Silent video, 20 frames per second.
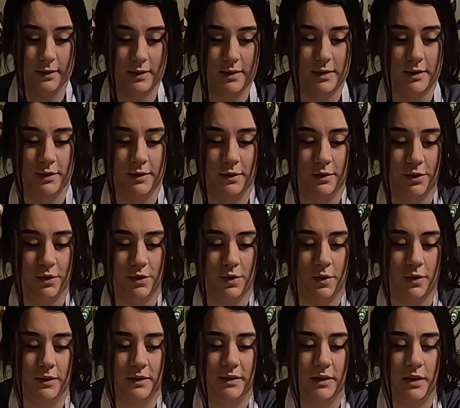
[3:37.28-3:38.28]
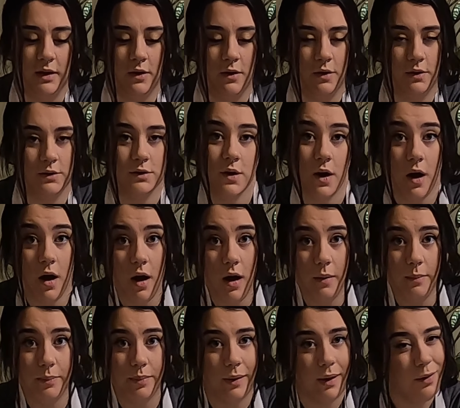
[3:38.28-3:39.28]
The yeast is just all sitting on
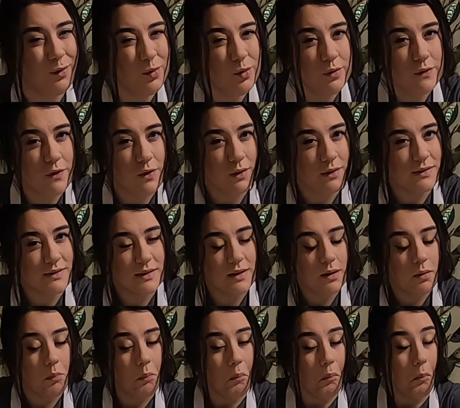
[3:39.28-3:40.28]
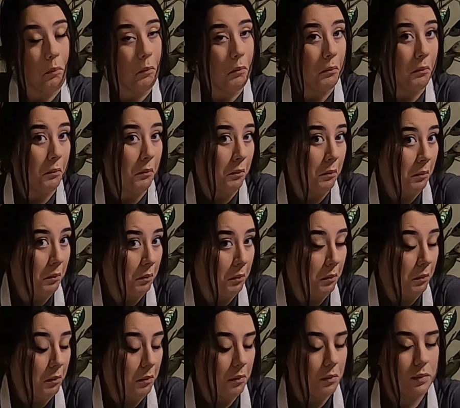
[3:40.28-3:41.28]
top. I don't know if you can see.
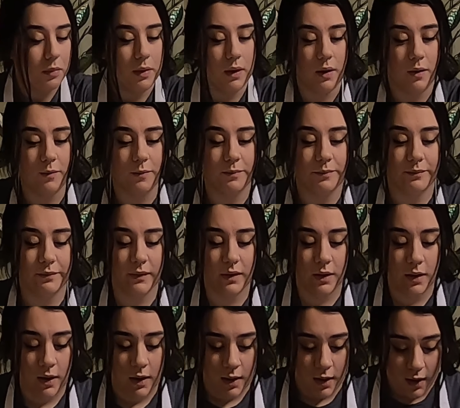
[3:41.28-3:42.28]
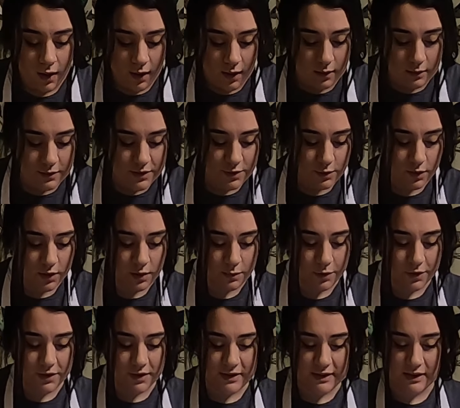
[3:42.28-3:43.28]
There. So we're gonna
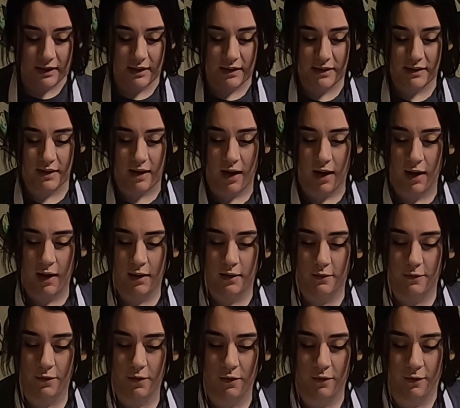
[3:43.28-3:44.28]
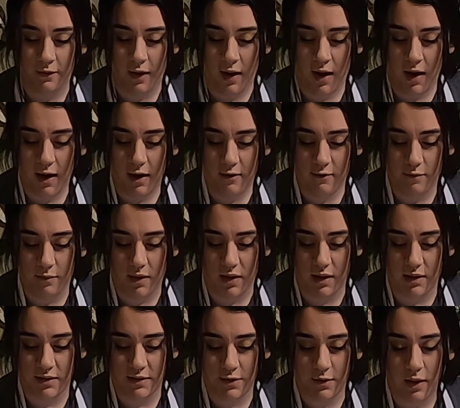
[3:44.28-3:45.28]
put this to the side for 5
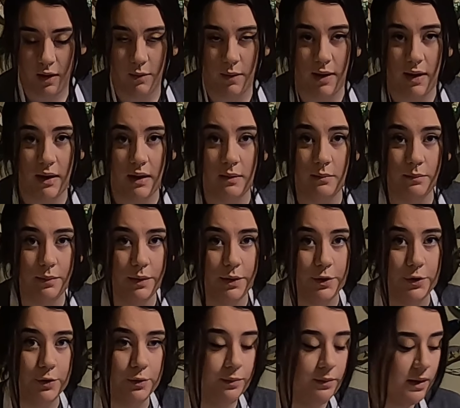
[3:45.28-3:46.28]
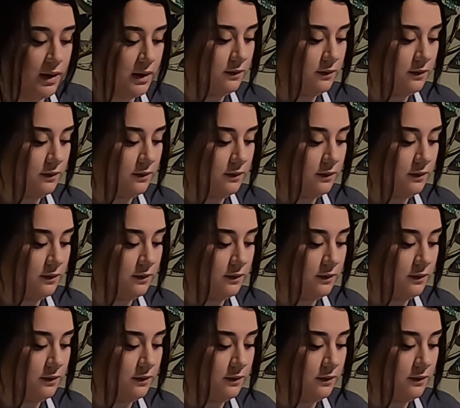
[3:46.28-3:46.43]
minutes so that way it can bloom